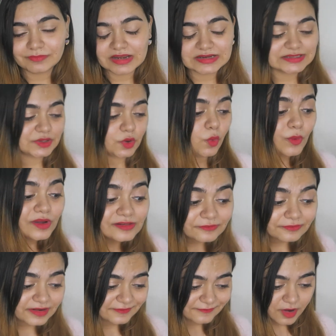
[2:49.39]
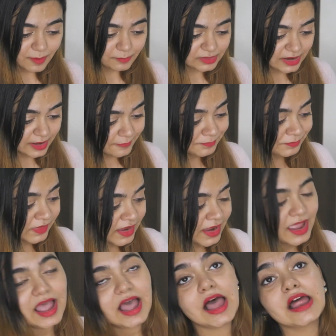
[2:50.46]
It's an oil-free formula,
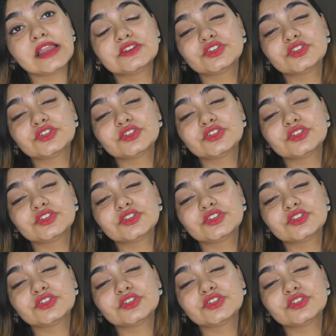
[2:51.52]
and